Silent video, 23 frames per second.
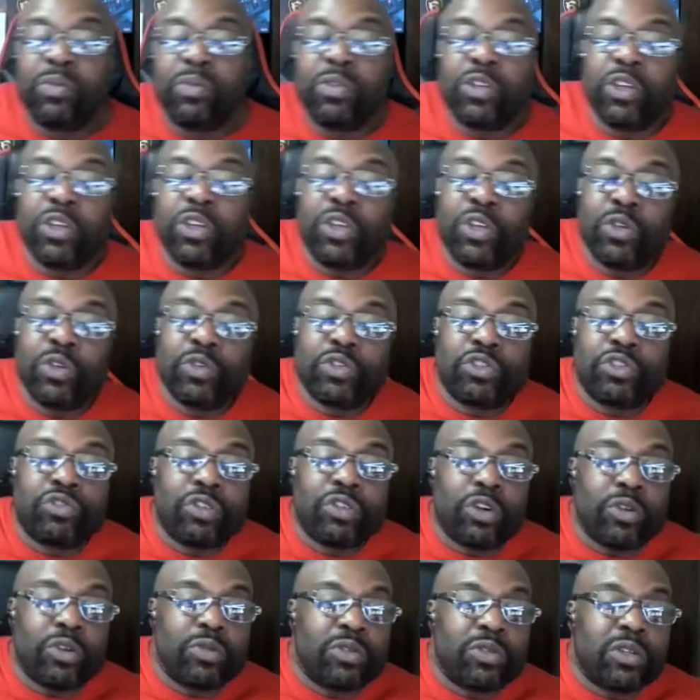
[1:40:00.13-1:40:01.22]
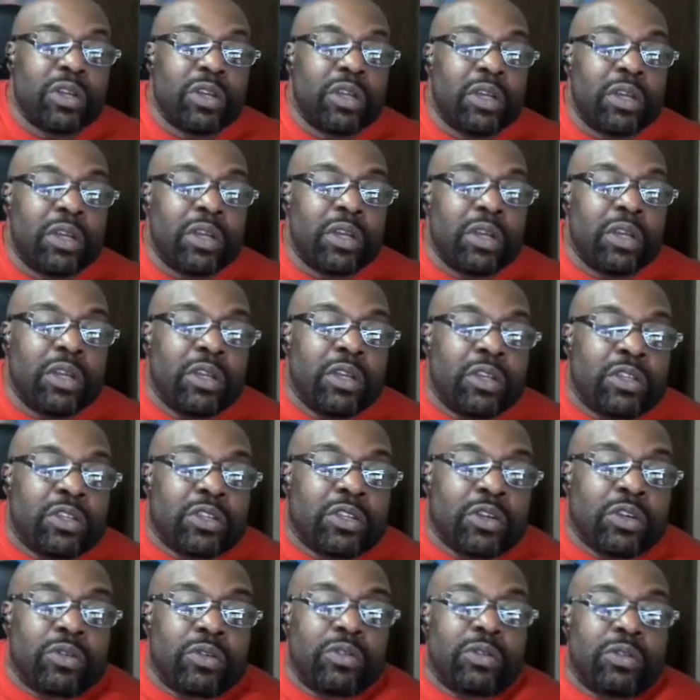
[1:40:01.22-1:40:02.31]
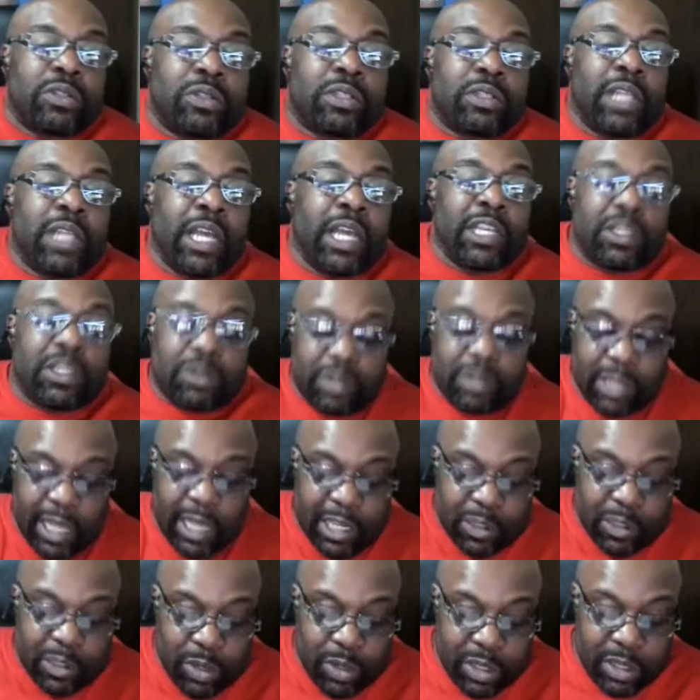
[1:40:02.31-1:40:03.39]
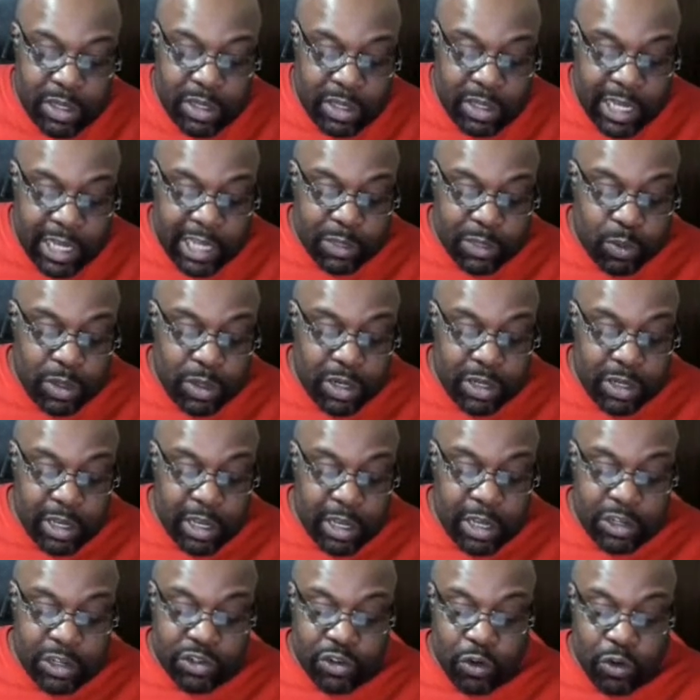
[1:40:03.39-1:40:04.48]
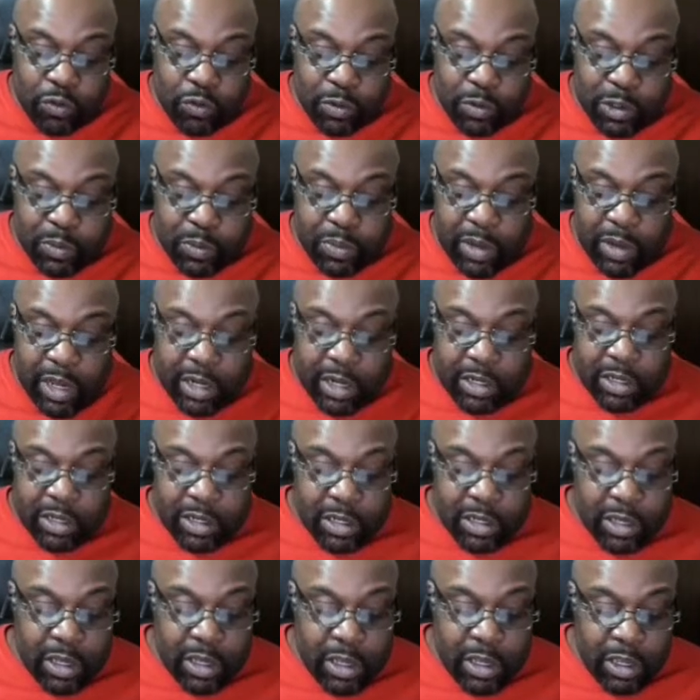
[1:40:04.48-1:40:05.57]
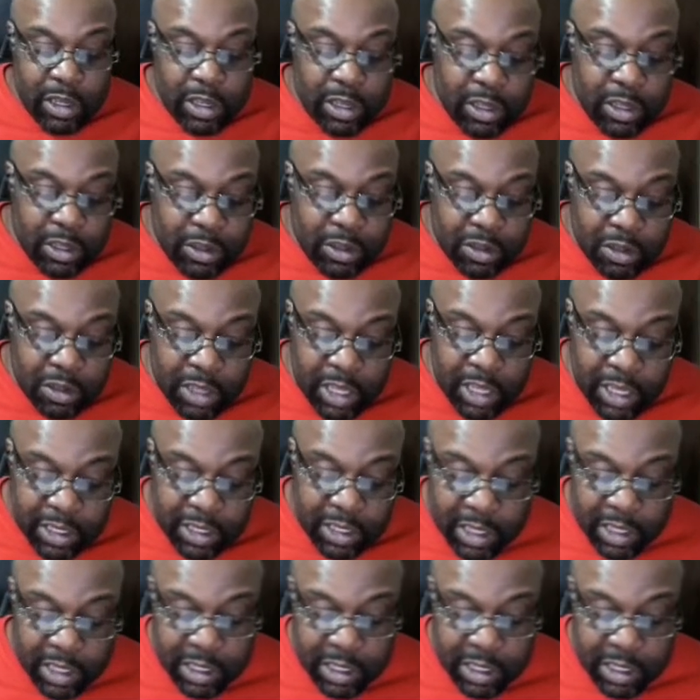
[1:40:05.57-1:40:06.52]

to use drones. So that's what drone responders is